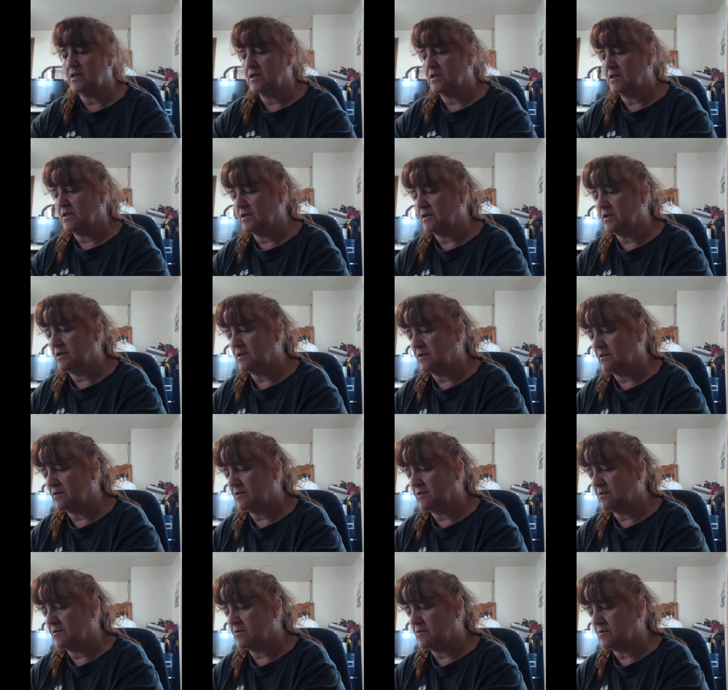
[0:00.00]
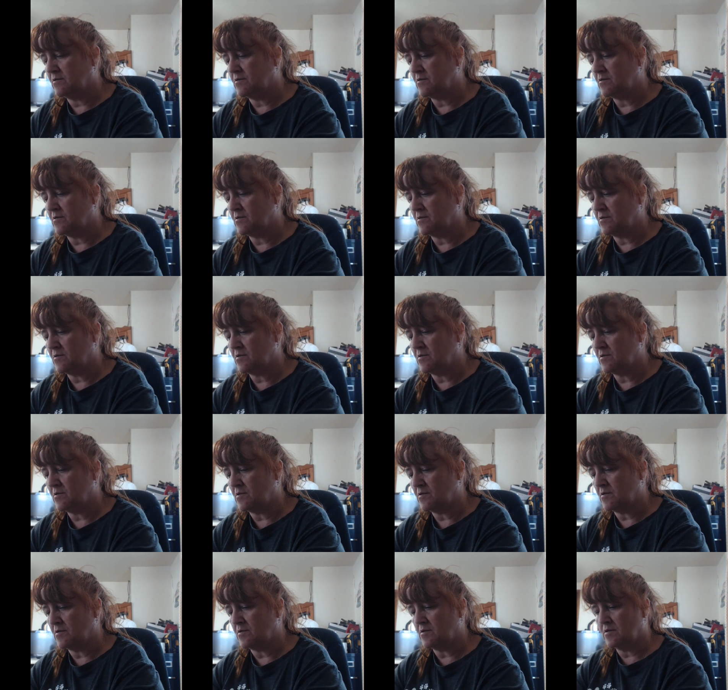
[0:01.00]

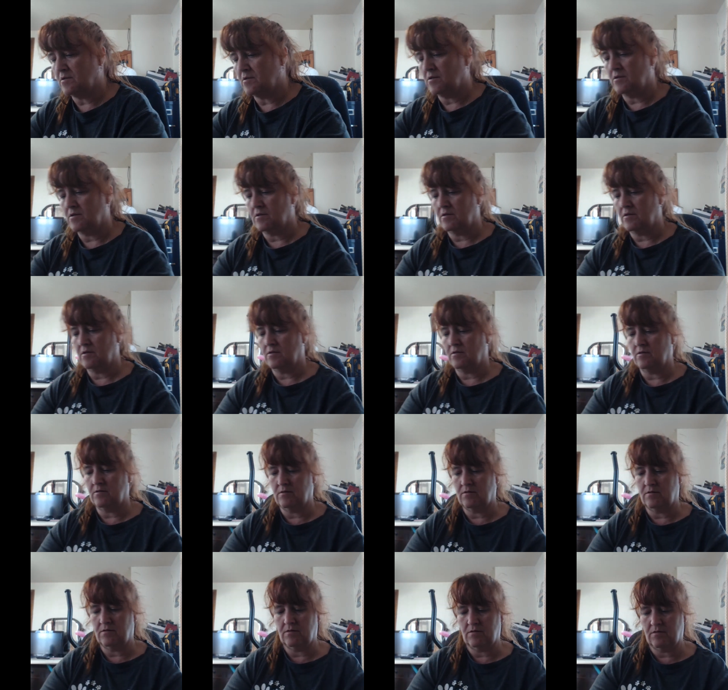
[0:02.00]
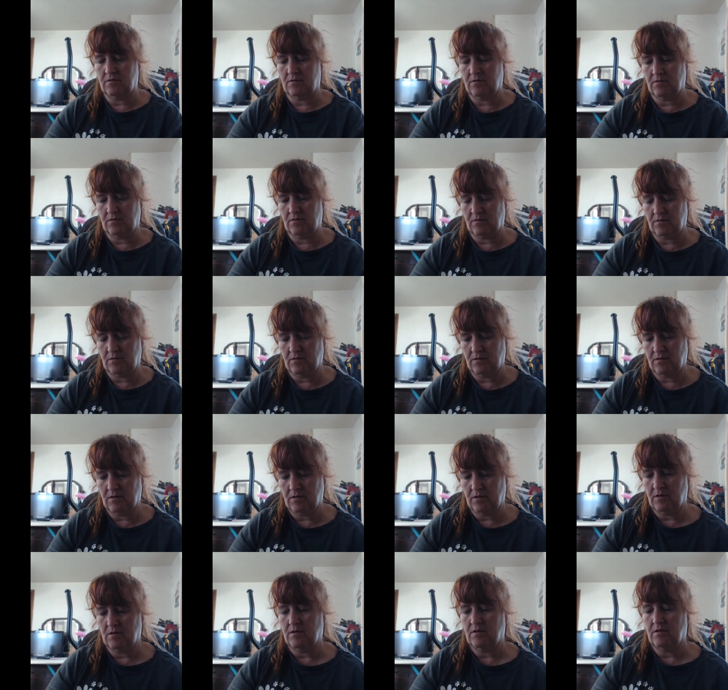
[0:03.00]

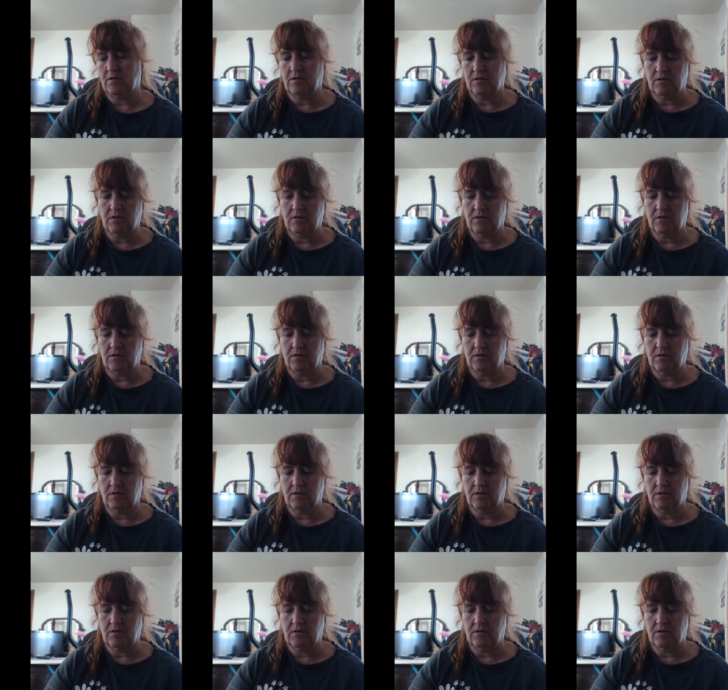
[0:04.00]
(silence)